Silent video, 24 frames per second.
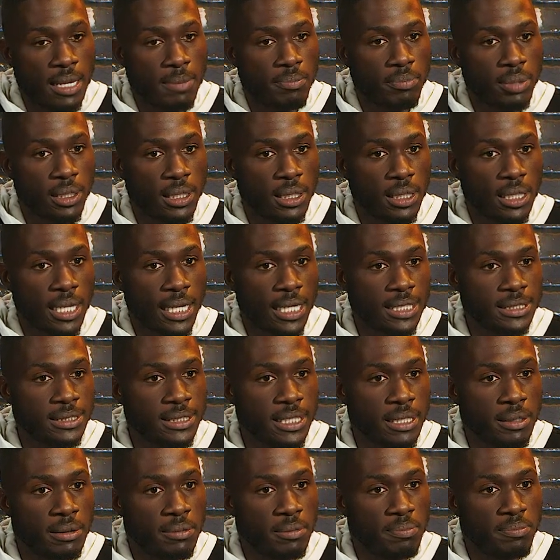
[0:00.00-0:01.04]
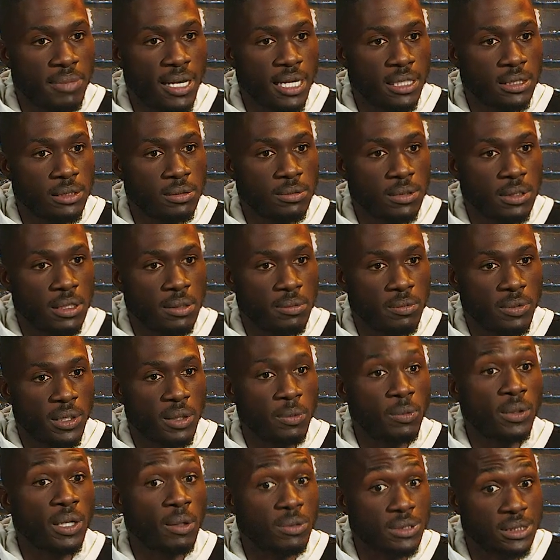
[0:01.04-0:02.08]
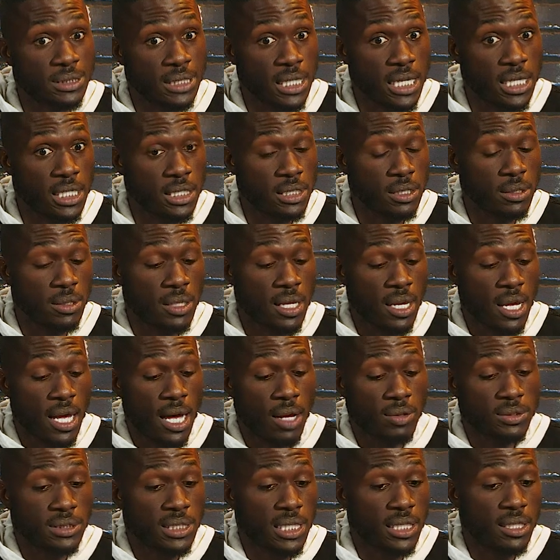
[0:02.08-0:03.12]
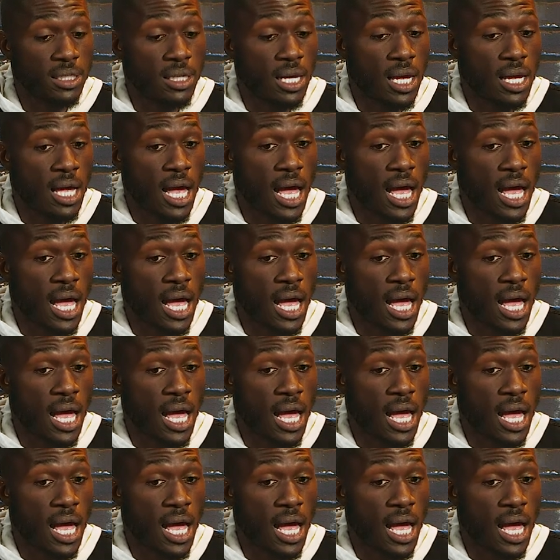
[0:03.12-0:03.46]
But like I said, back to what I was saying, I was like,